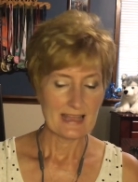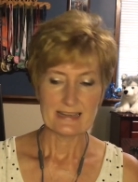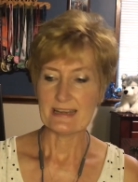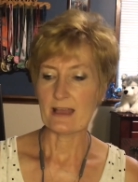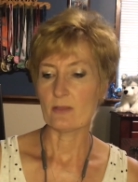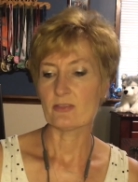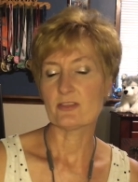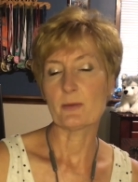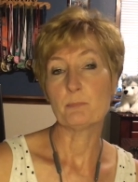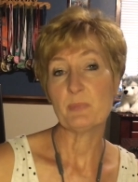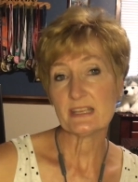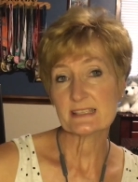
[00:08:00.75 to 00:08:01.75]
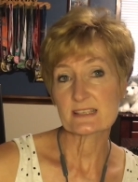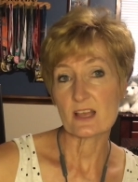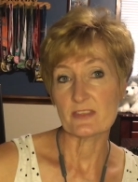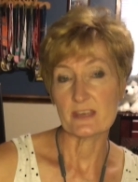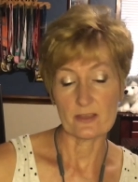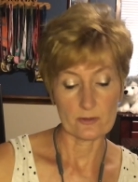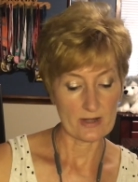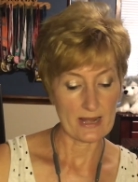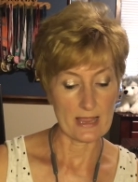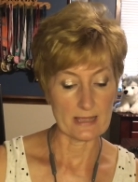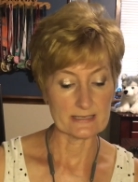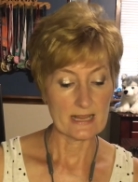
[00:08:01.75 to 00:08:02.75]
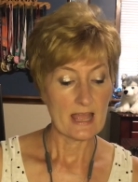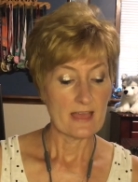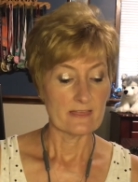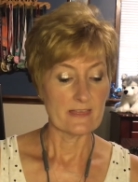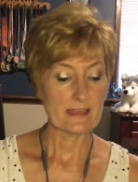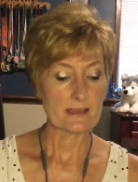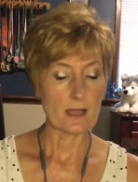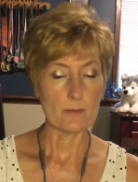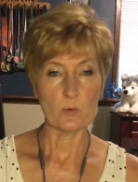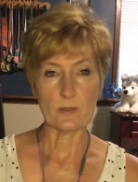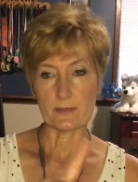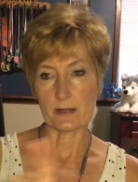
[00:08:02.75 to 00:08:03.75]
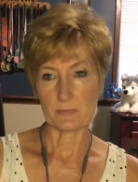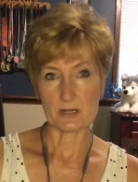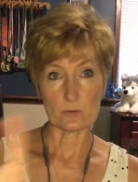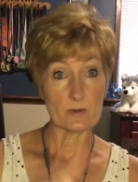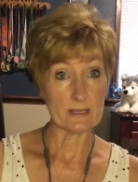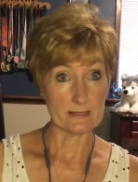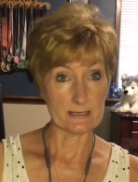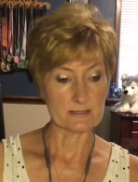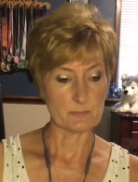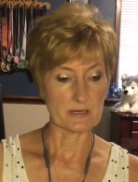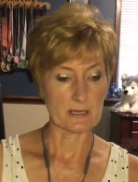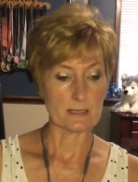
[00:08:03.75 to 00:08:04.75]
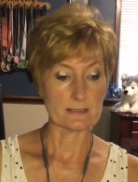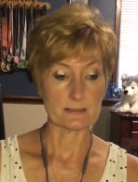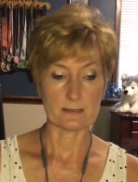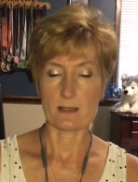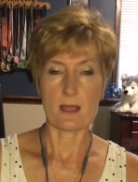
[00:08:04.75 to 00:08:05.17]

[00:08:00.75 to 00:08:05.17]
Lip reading: Now, the Beats, on the other hand, they come with, and I'm going to read this because